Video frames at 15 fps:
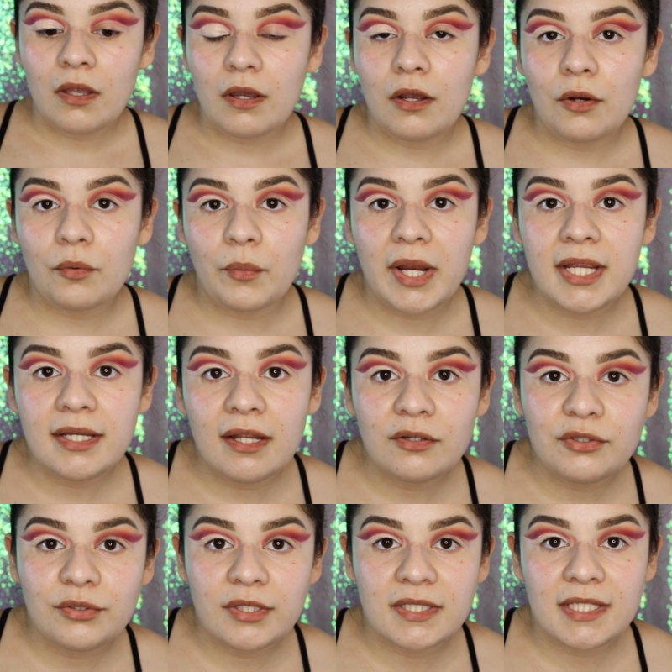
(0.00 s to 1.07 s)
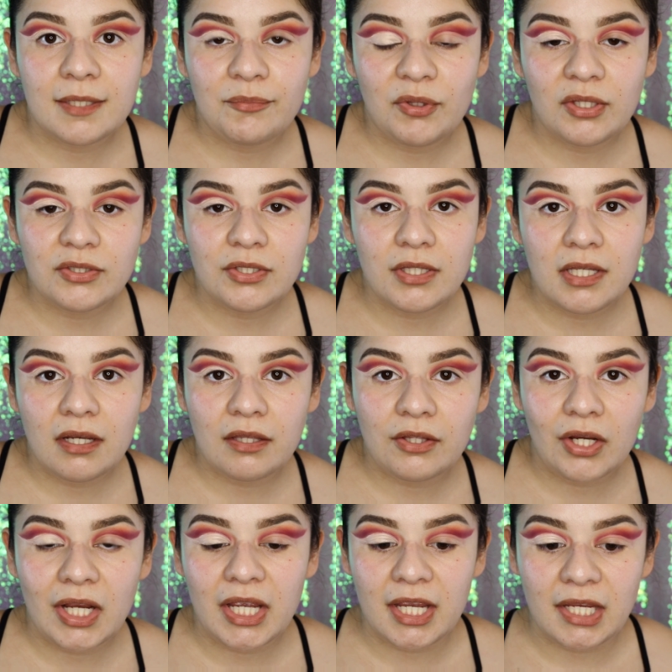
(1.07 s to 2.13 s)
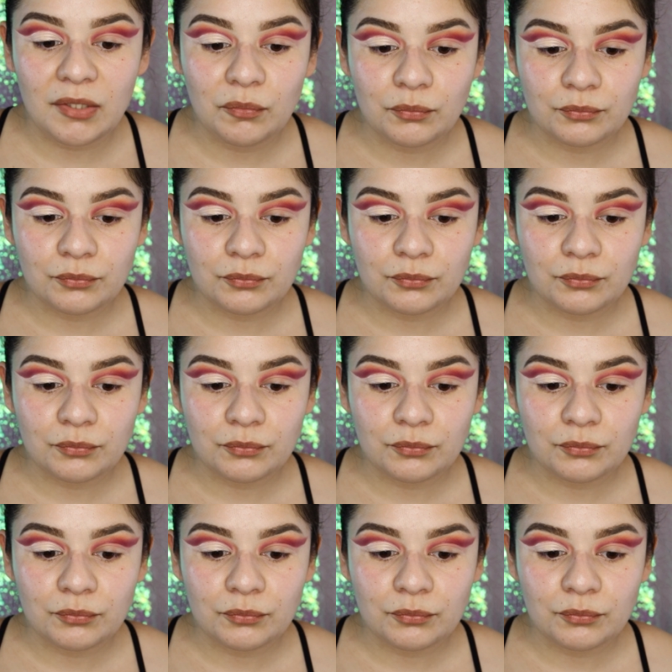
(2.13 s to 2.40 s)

Alright, now do the same thing to the other eye.